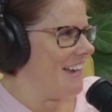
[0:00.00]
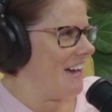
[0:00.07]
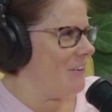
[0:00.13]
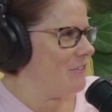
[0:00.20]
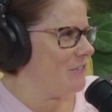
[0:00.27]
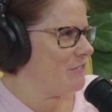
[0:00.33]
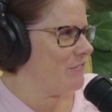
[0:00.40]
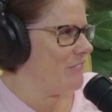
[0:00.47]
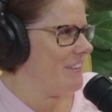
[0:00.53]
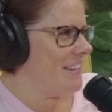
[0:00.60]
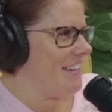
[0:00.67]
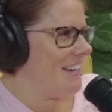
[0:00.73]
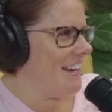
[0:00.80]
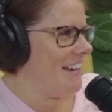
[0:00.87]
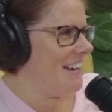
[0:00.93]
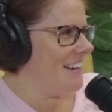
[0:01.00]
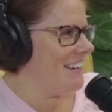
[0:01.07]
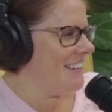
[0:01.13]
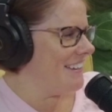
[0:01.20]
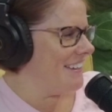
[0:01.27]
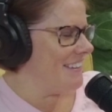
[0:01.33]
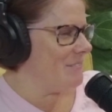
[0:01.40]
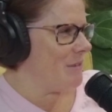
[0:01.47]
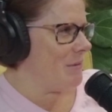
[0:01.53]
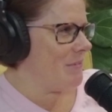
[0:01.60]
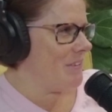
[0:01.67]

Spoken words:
out of the maybe